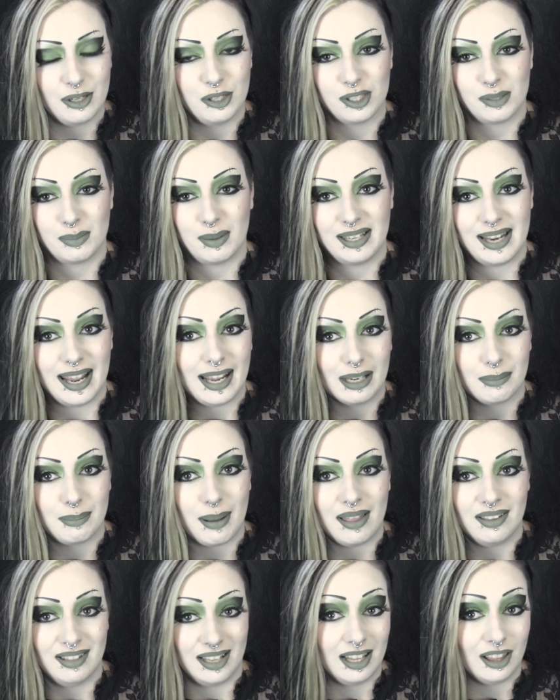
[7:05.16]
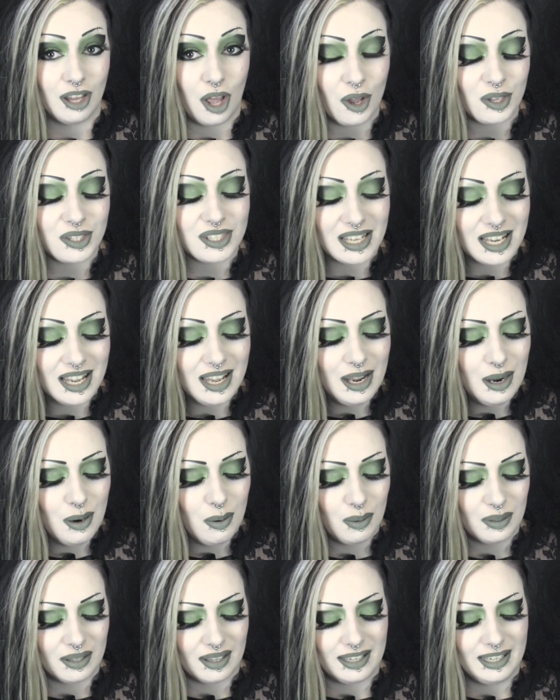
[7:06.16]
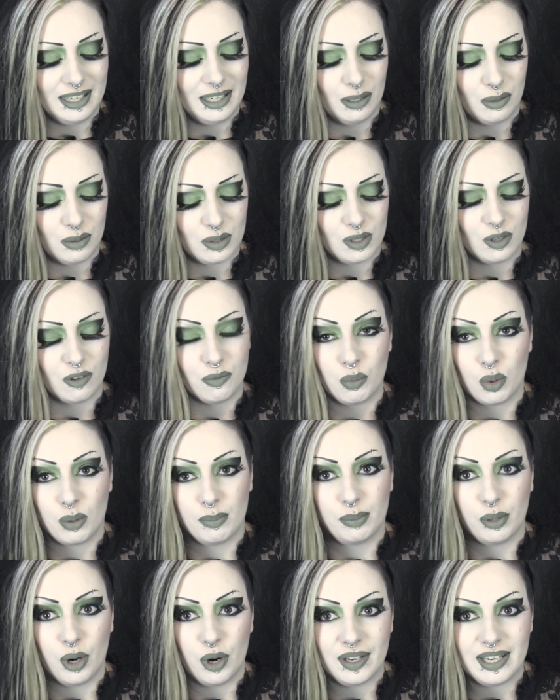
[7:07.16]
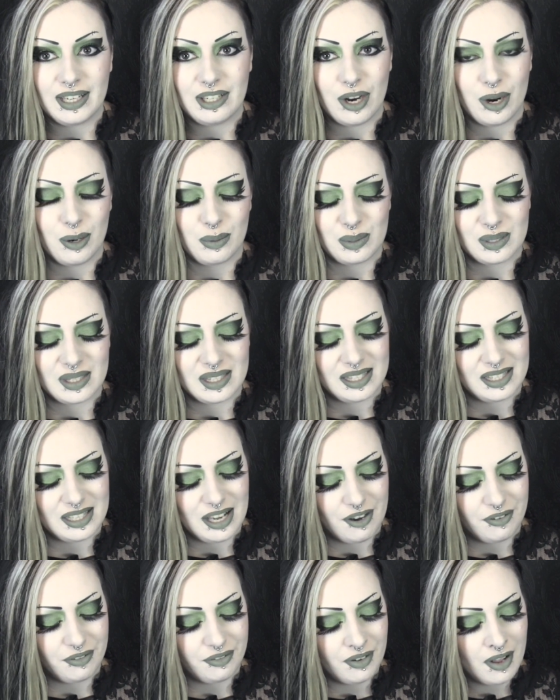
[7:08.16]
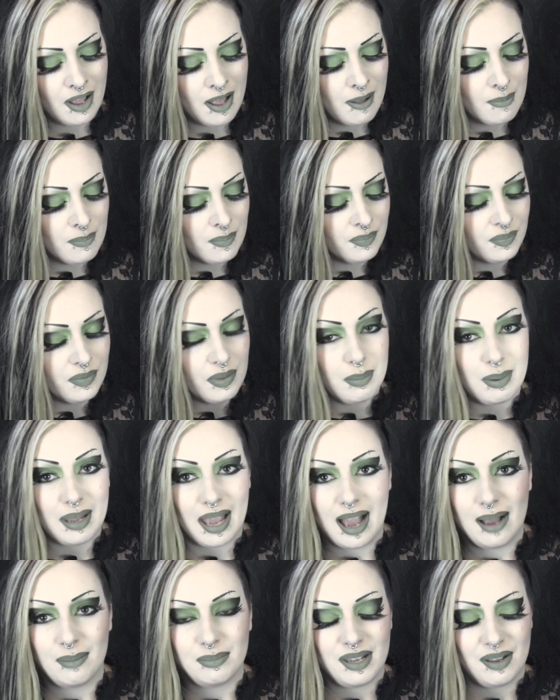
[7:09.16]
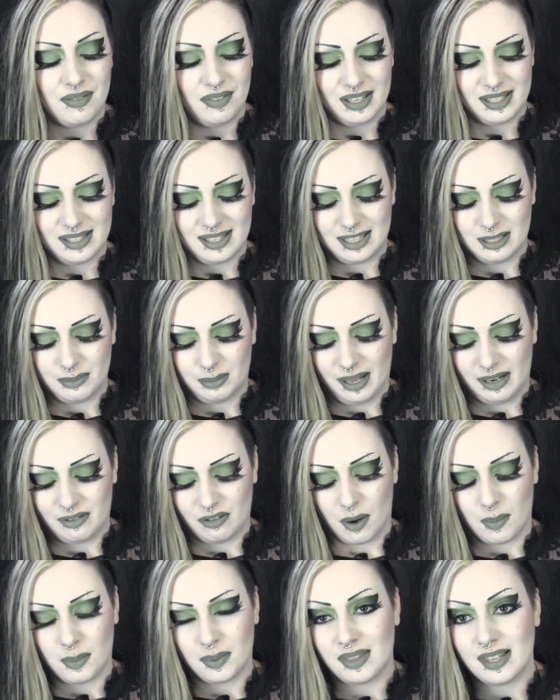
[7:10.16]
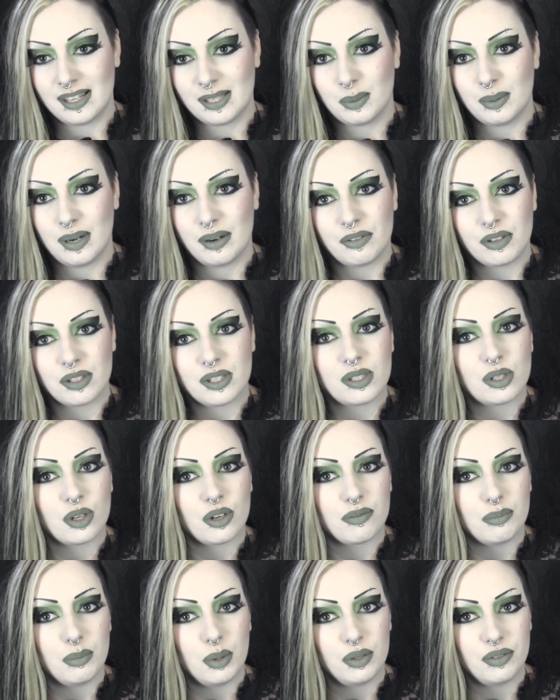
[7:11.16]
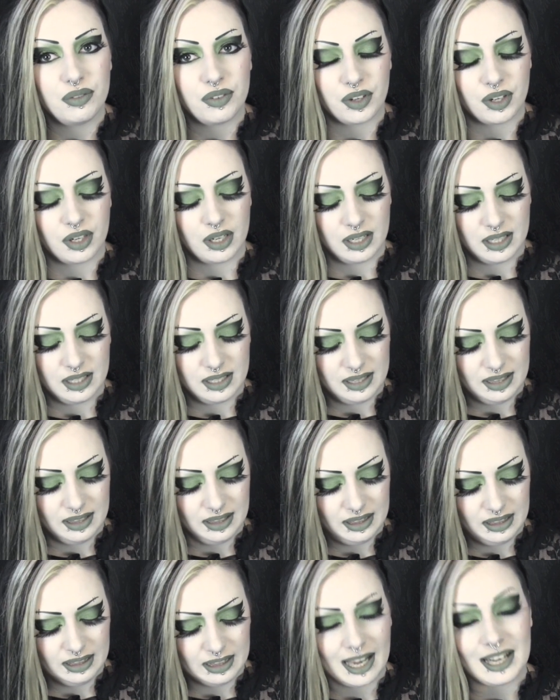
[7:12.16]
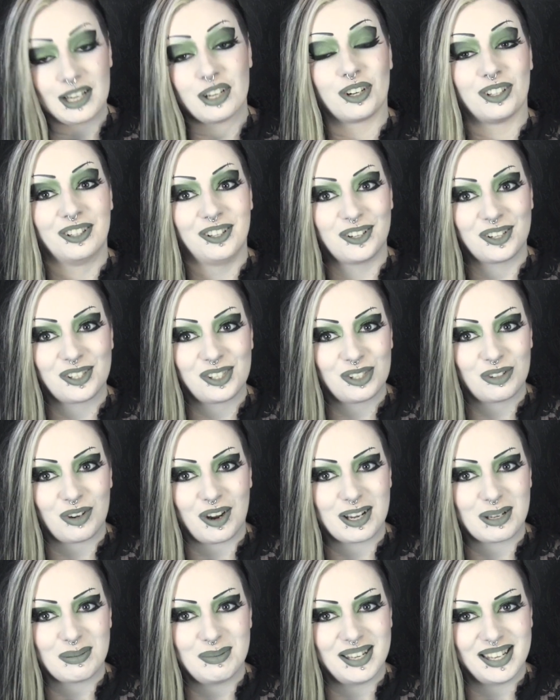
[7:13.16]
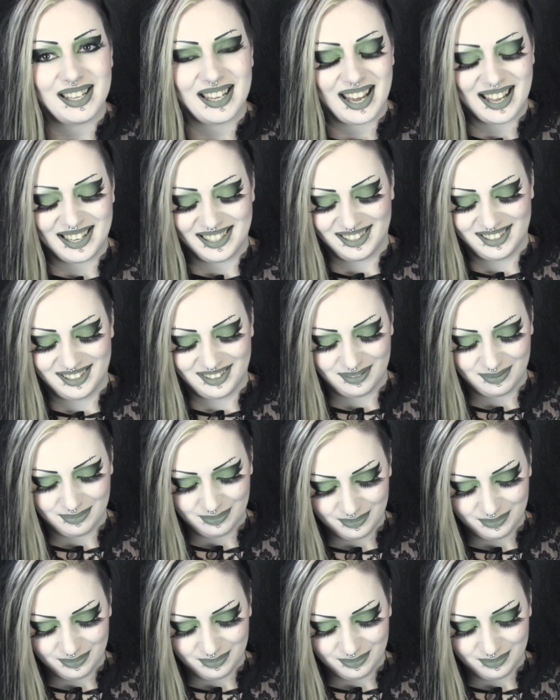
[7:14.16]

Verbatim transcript: I used my Naked palette a lot with like, you know, the sort of more browny tones and stuff. But yeah, I'm definitely excited to play around with this whenever the sort of mood for lighter looks strike me again.